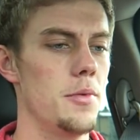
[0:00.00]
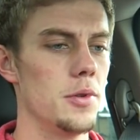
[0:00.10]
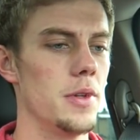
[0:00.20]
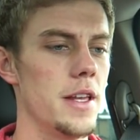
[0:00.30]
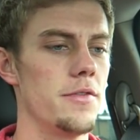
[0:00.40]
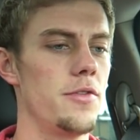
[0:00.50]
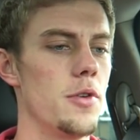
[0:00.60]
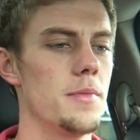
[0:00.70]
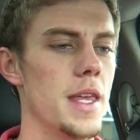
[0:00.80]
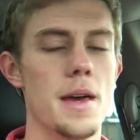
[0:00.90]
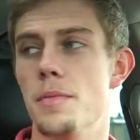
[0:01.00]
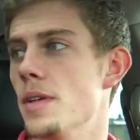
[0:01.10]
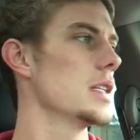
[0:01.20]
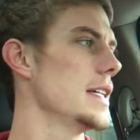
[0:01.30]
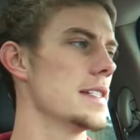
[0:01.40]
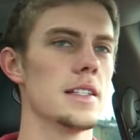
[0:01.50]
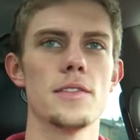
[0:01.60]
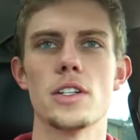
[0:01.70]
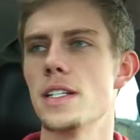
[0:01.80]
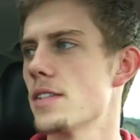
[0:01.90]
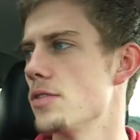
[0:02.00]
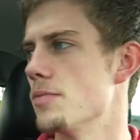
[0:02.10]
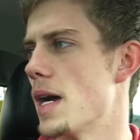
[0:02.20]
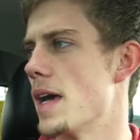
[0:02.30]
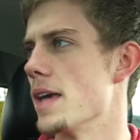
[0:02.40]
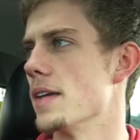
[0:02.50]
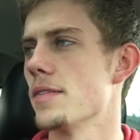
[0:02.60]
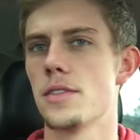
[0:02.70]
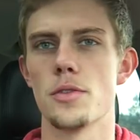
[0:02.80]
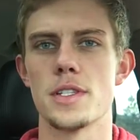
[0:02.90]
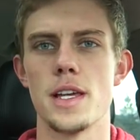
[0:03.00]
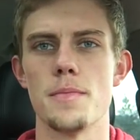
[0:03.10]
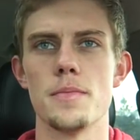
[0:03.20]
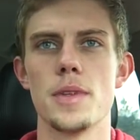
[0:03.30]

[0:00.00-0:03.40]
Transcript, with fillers: I will inform them, please deliver it to my doorstep.